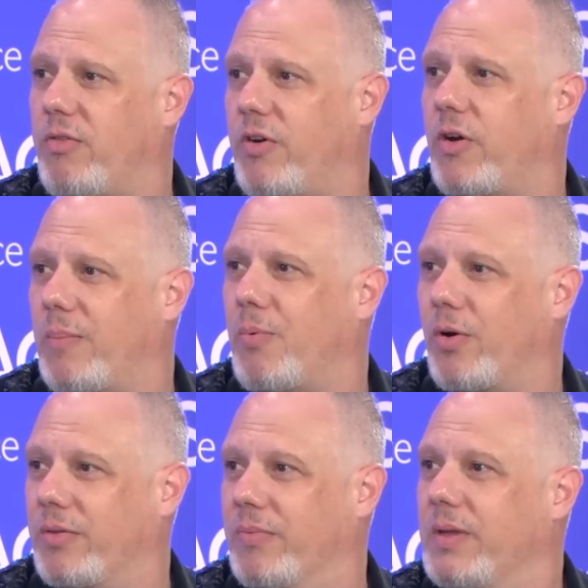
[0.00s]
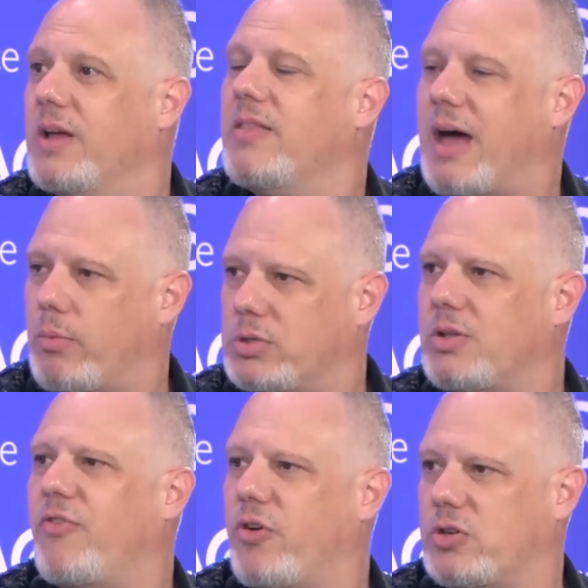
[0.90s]
very important. That was
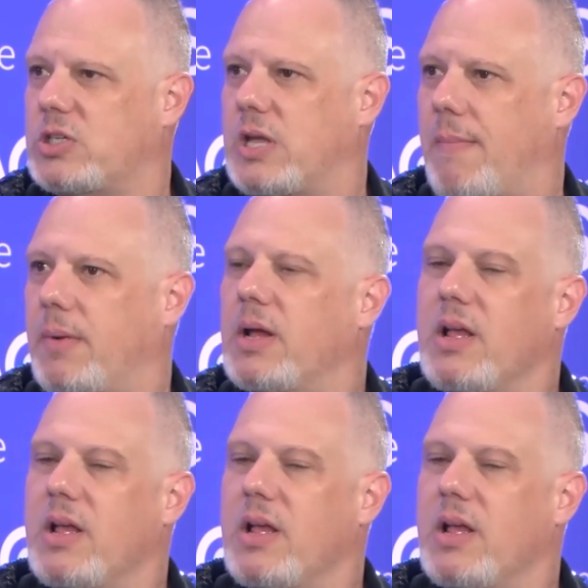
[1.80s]
the first step.